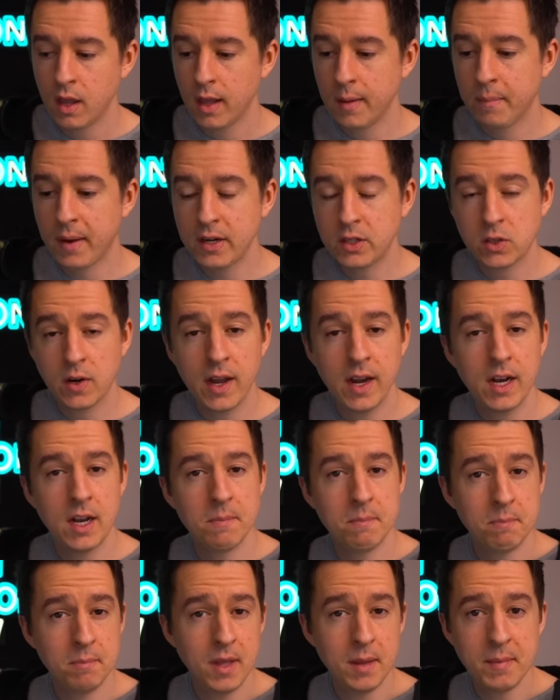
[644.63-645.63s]
And by trying to
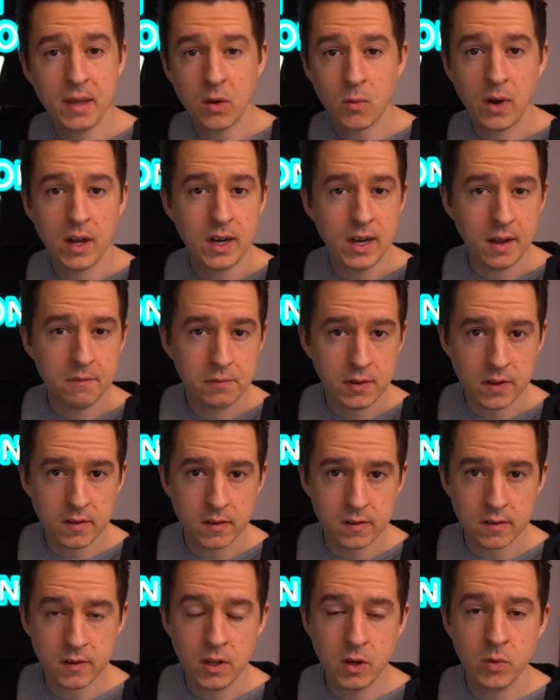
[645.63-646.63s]
mimic what Netflix
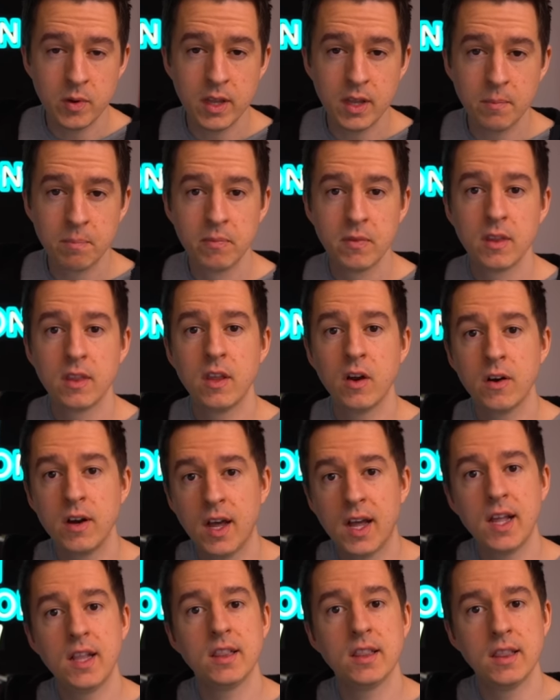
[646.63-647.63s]
is doing, they're
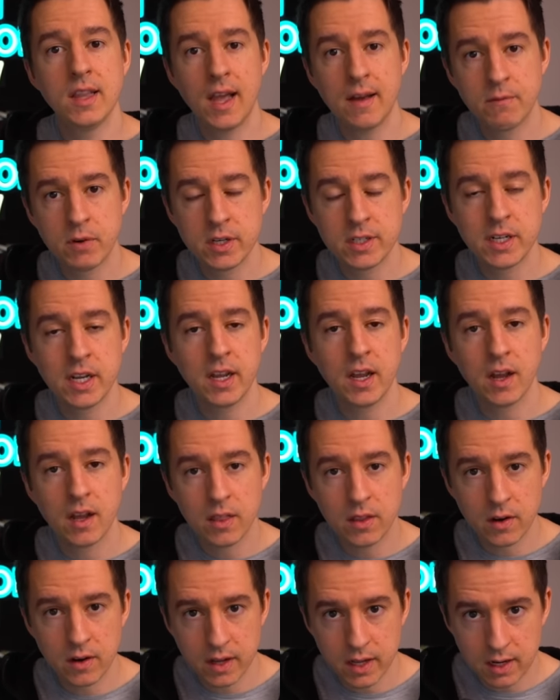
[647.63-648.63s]
not leveraging
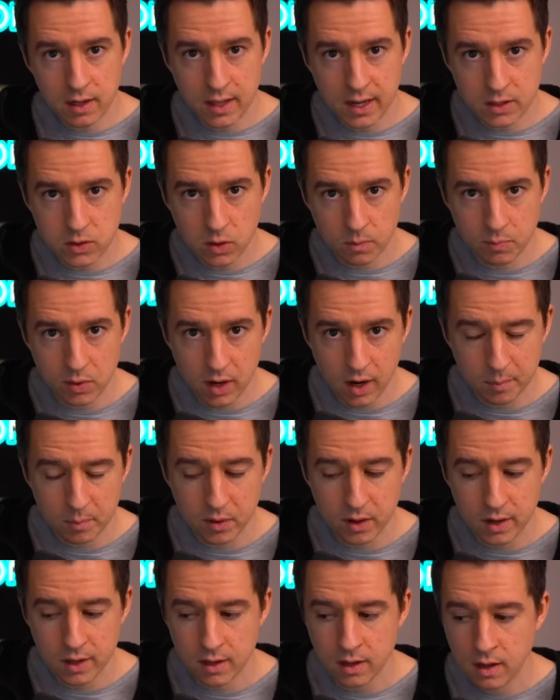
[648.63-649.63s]
their intellectual
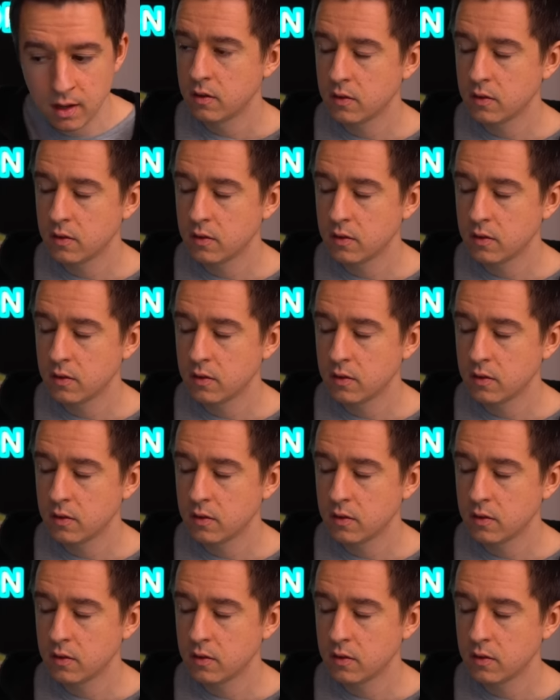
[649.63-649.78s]
property.